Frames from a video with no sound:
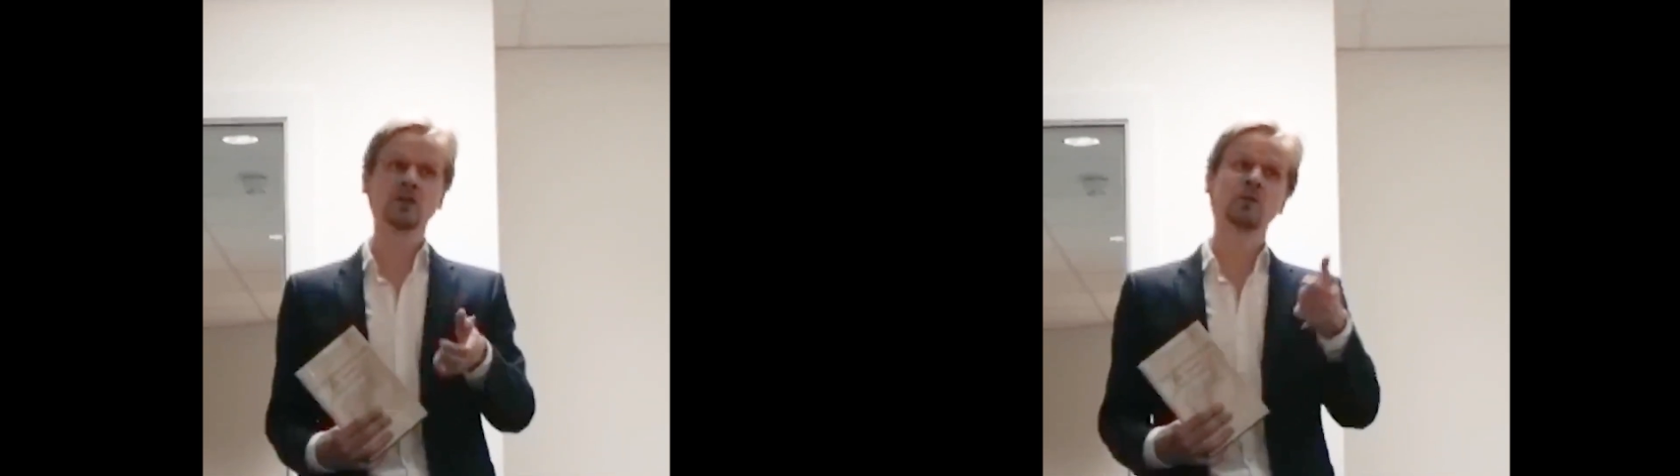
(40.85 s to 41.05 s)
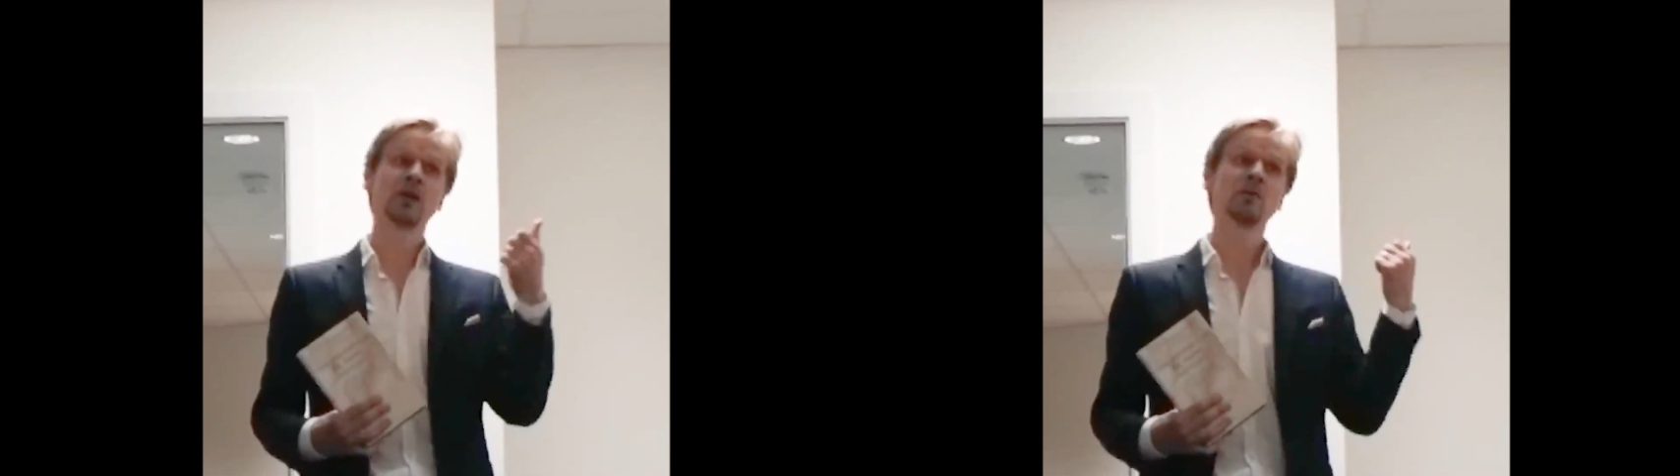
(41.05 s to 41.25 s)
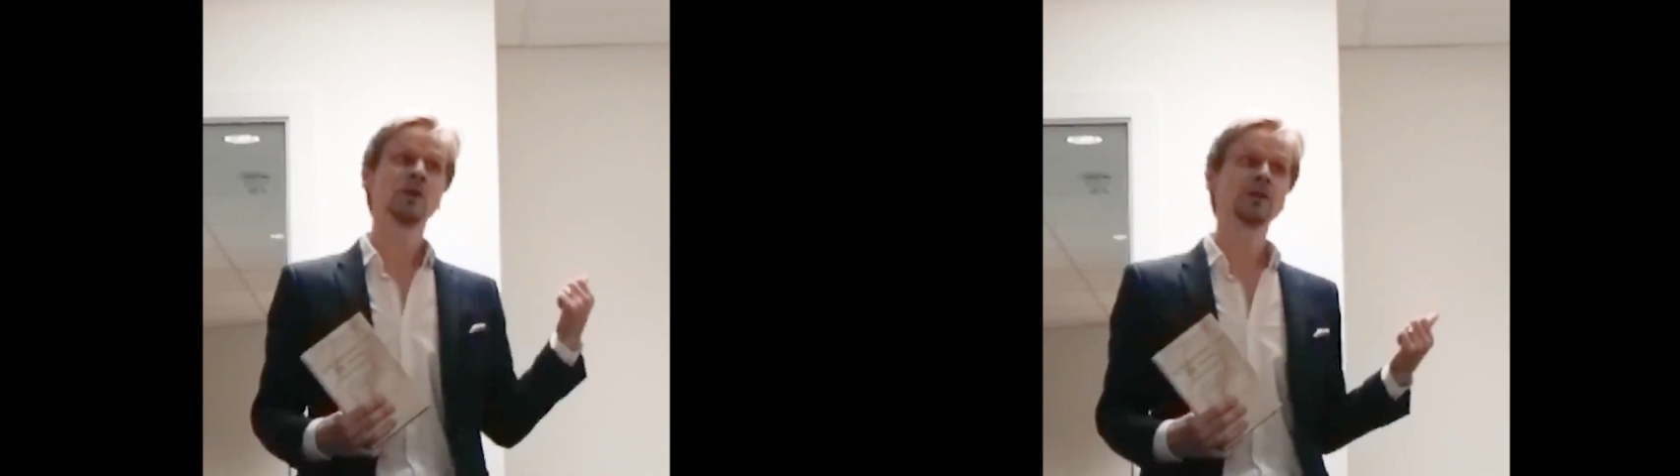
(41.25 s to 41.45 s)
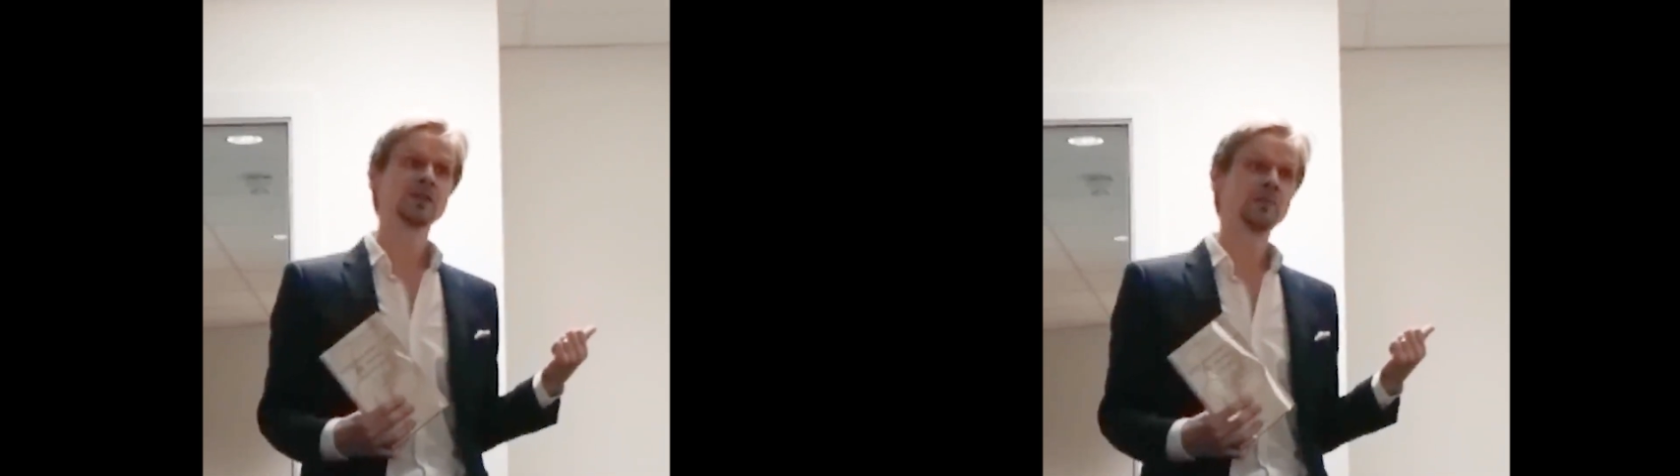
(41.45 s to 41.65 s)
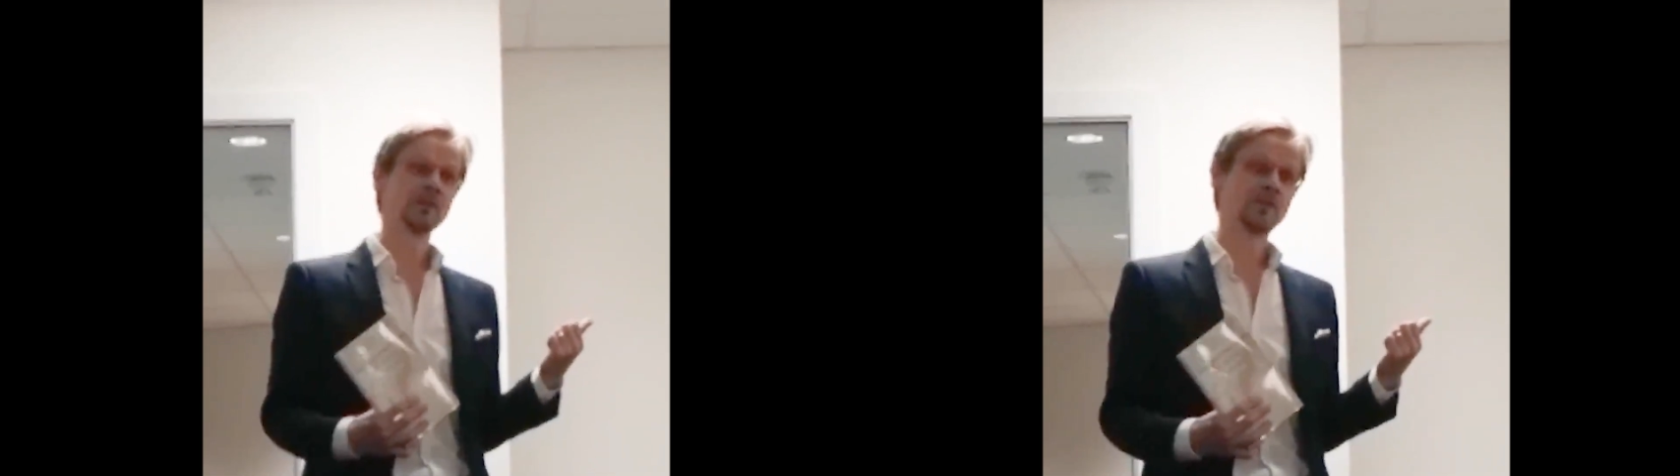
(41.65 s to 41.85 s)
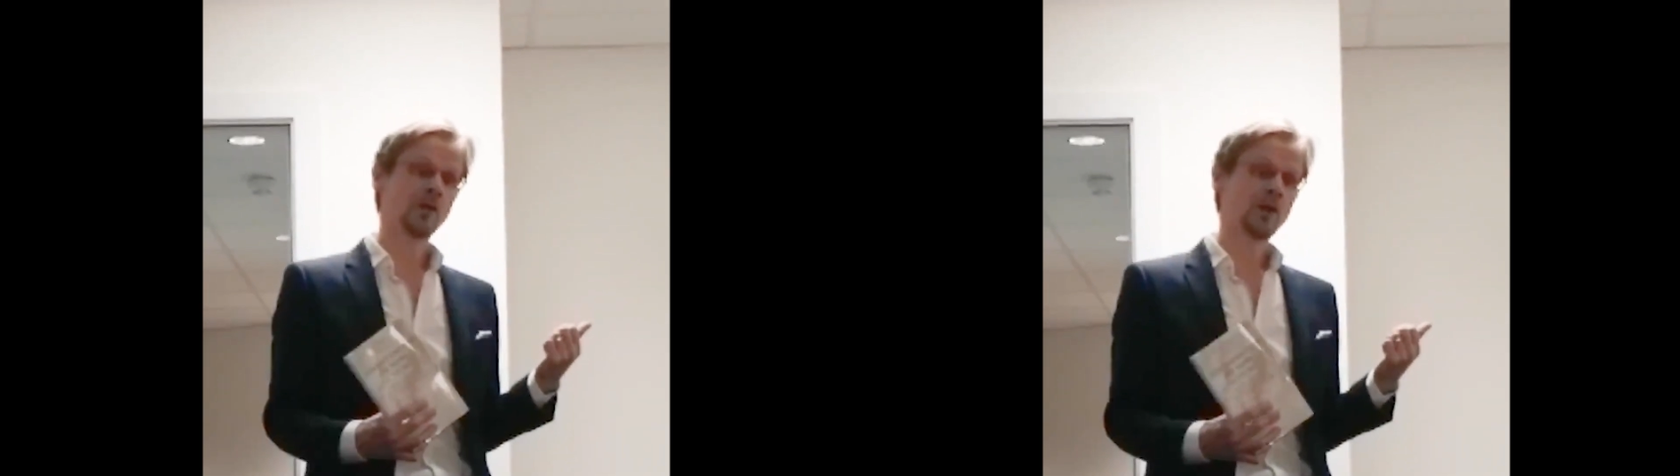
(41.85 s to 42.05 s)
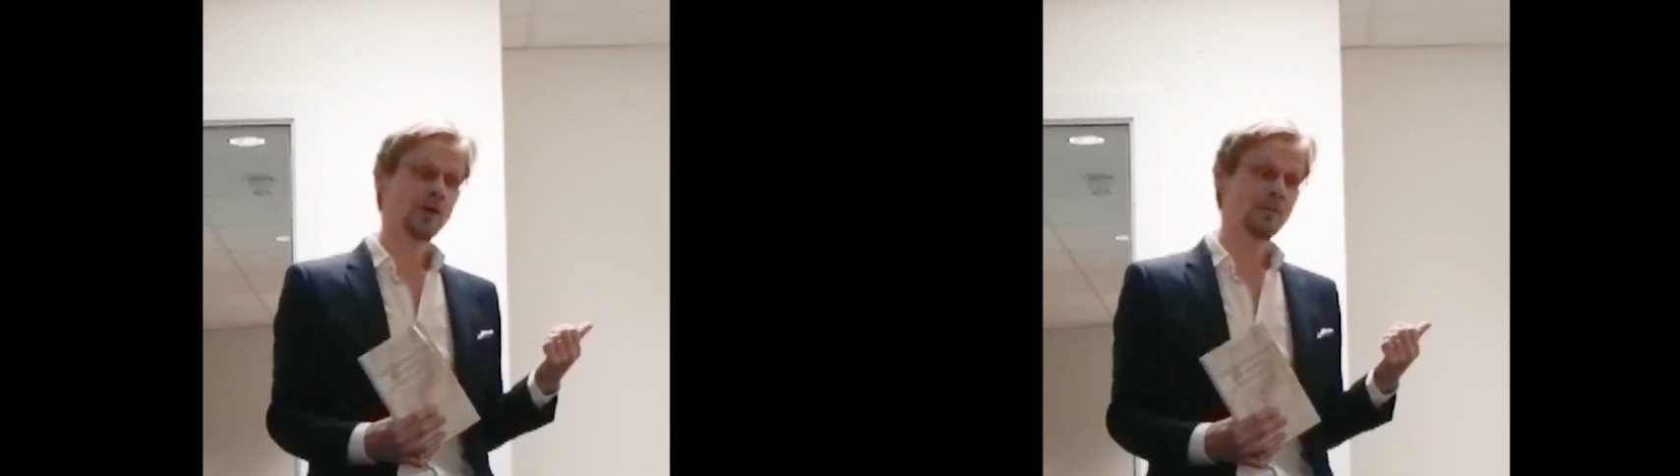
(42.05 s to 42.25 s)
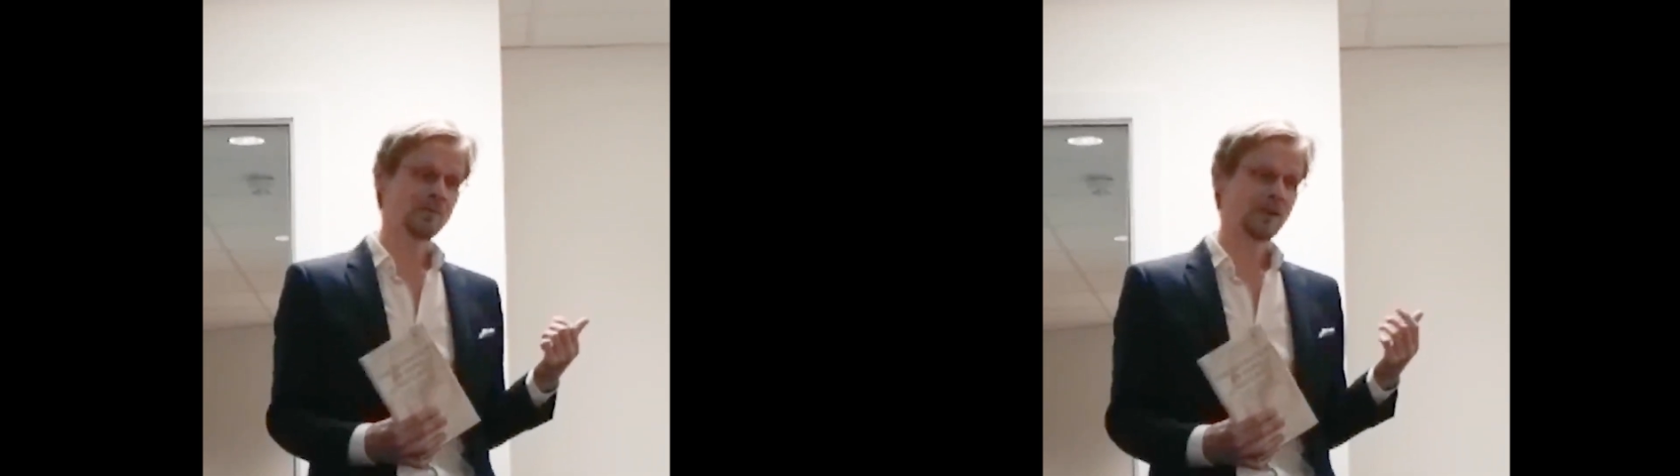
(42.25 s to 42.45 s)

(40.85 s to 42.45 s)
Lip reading: is what I worked on before,